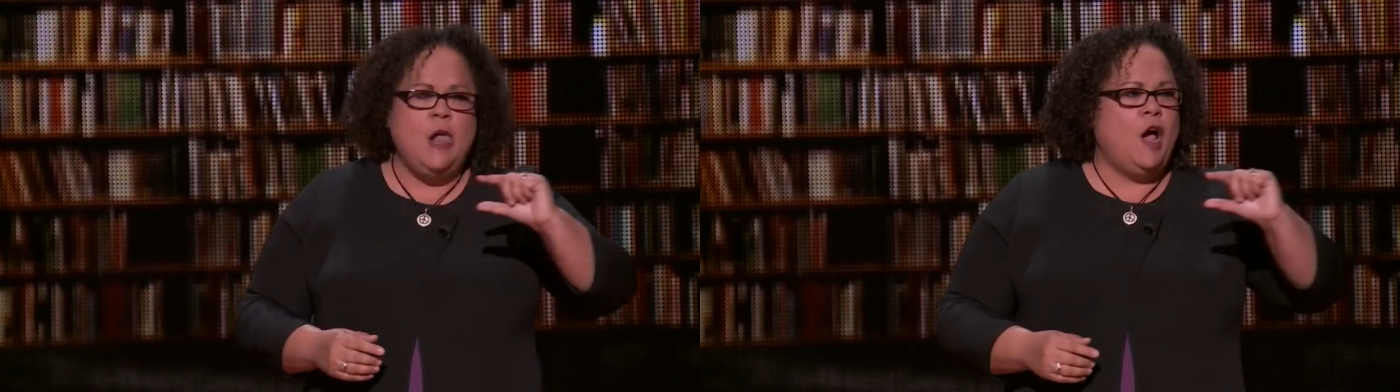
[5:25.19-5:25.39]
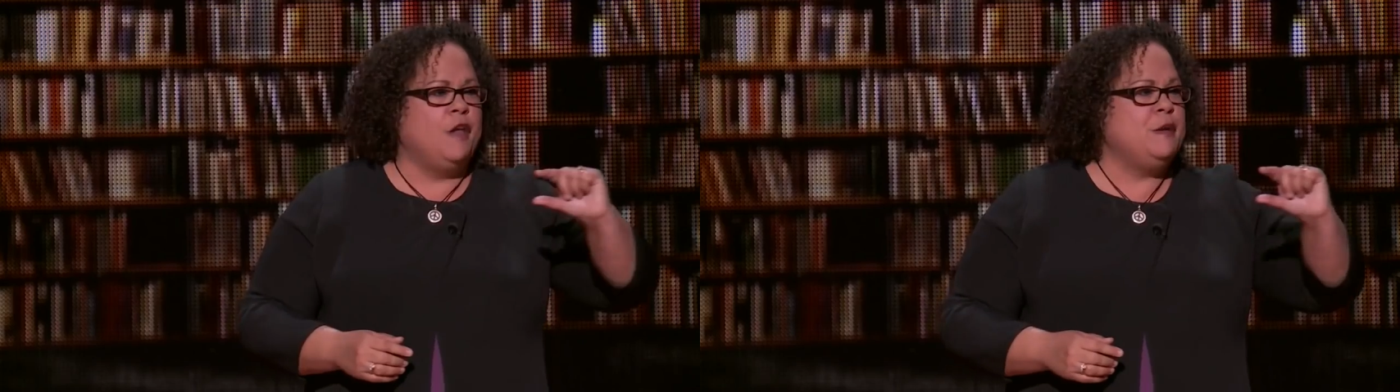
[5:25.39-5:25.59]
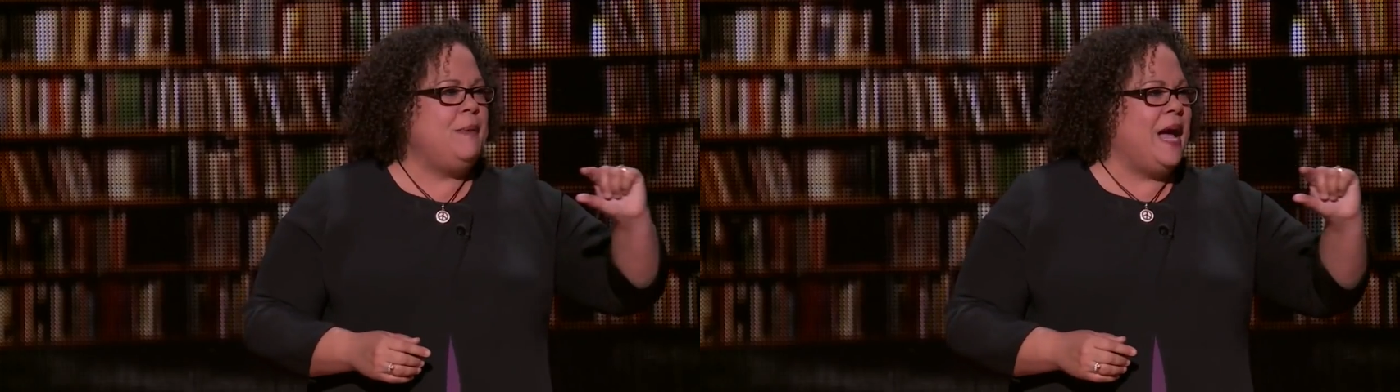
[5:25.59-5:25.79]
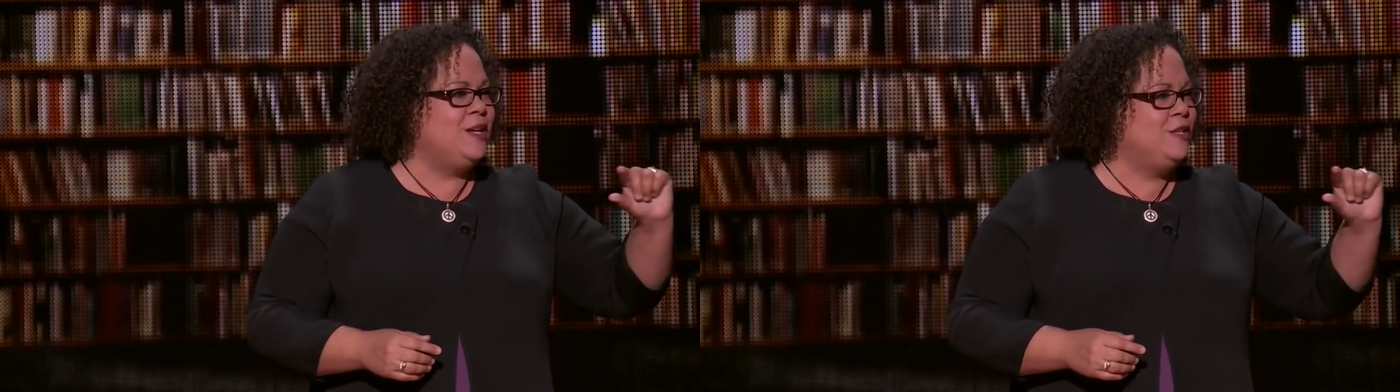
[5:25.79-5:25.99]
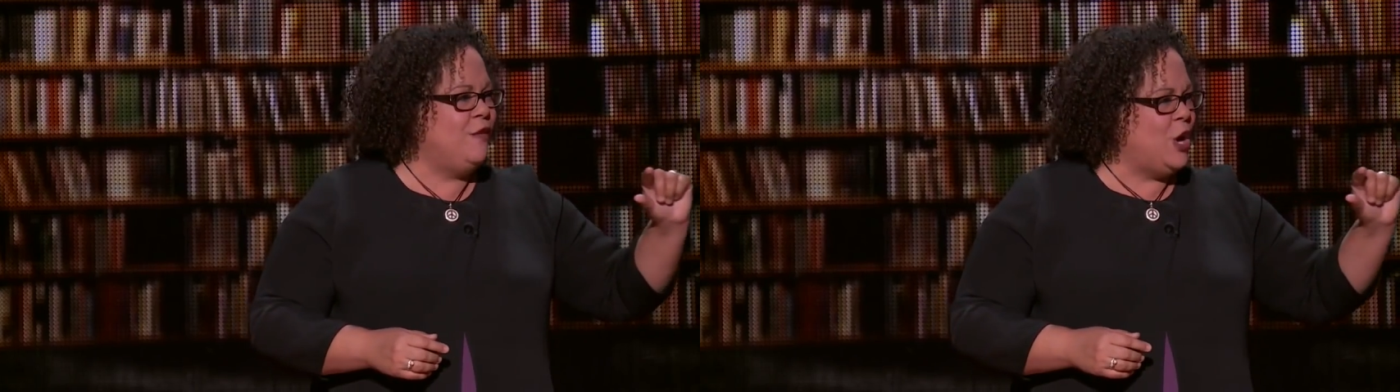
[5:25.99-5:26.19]
on the
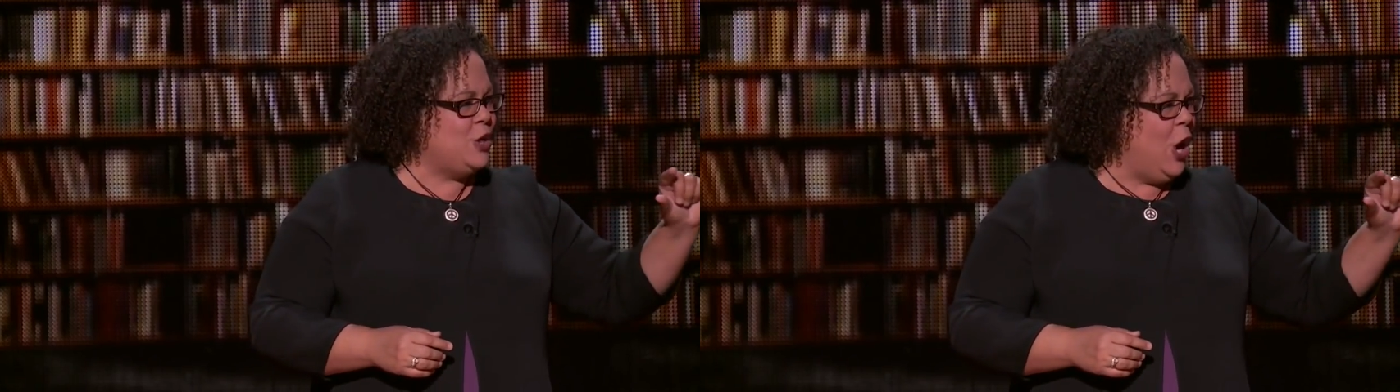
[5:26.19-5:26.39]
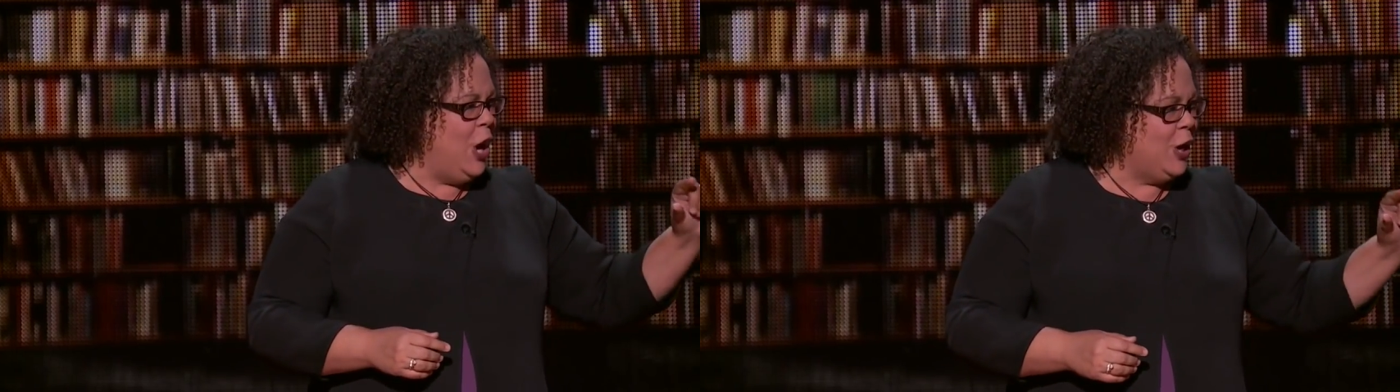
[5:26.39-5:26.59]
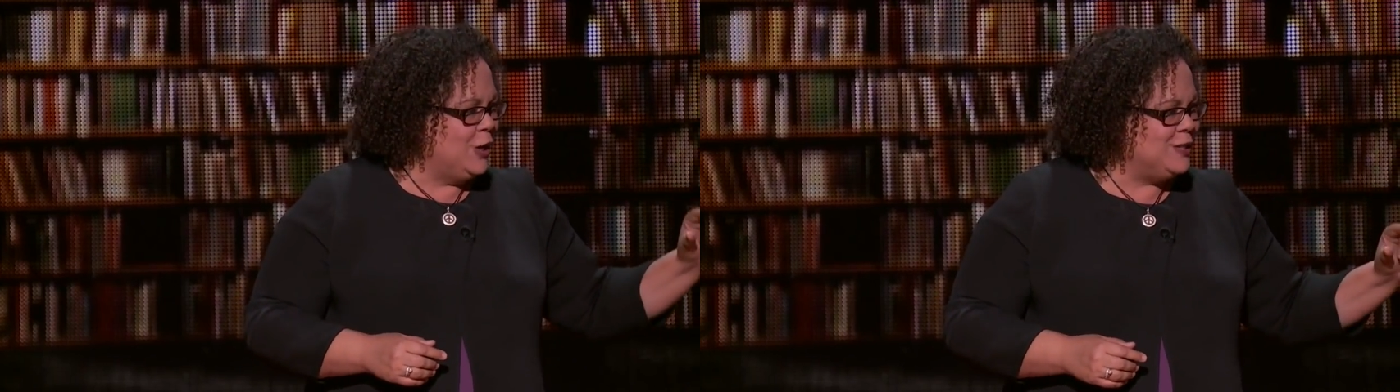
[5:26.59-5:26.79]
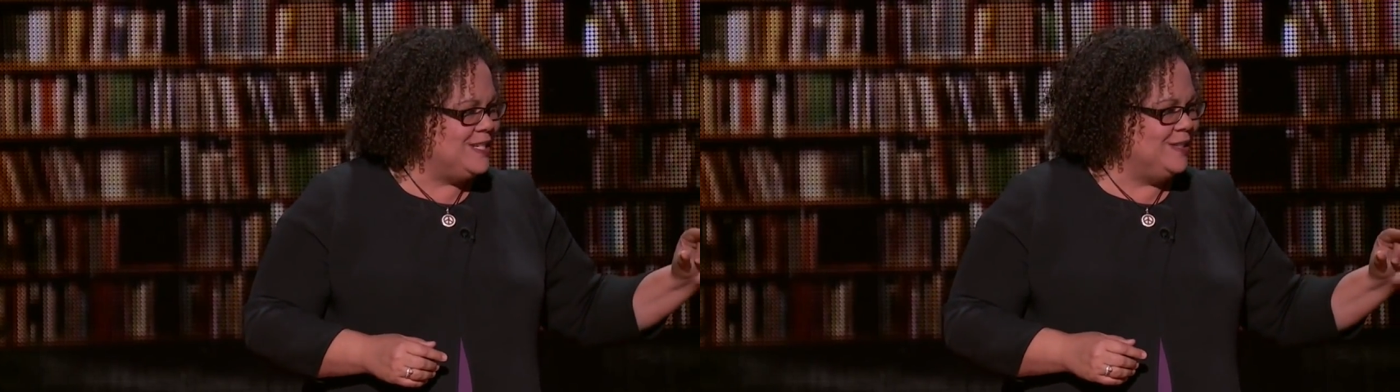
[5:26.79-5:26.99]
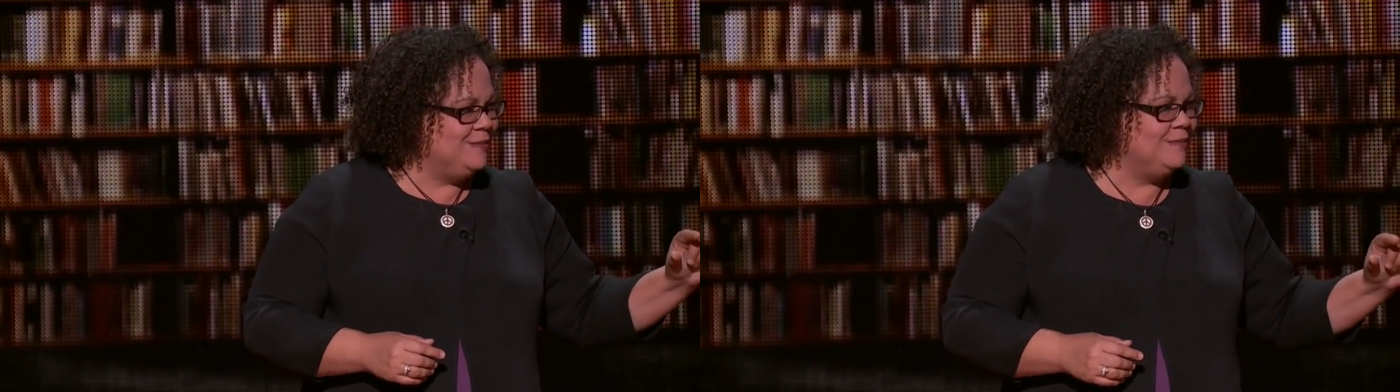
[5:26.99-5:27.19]
backs of our cars.